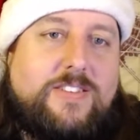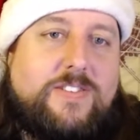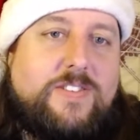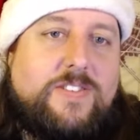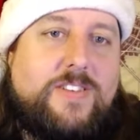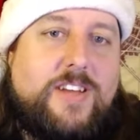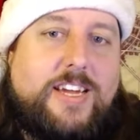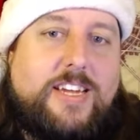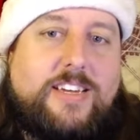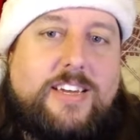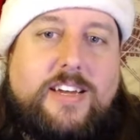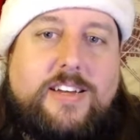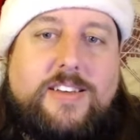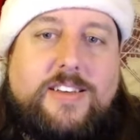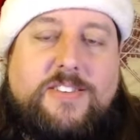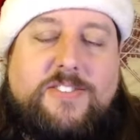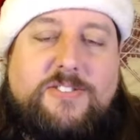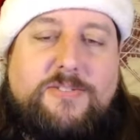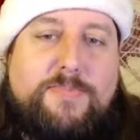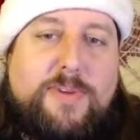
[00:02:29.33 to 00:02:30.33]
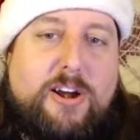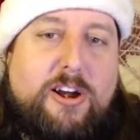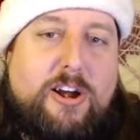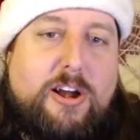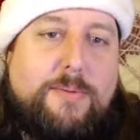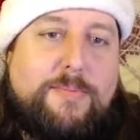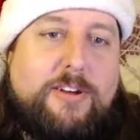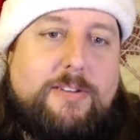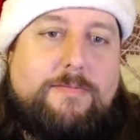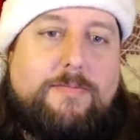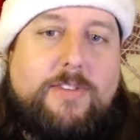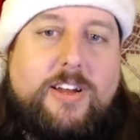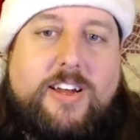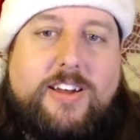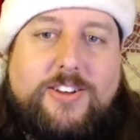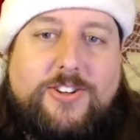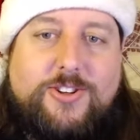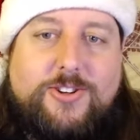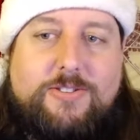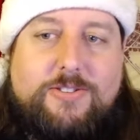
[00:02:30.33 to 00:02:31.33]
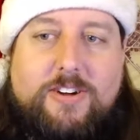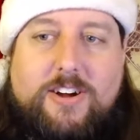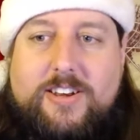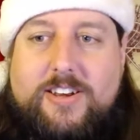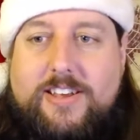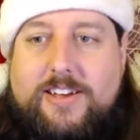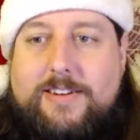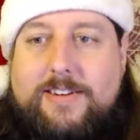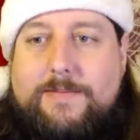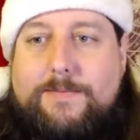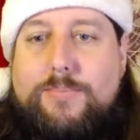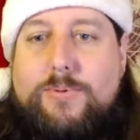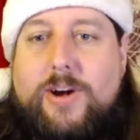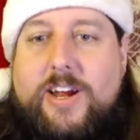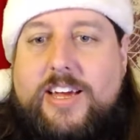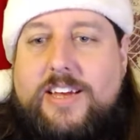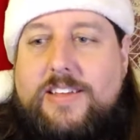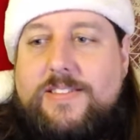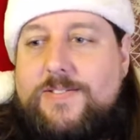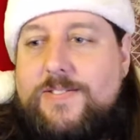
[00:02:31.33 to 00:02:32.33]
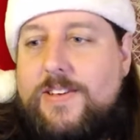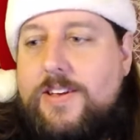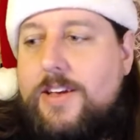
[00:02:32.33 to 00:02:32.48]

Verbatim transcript: psychic experiment, reconstructing of brains.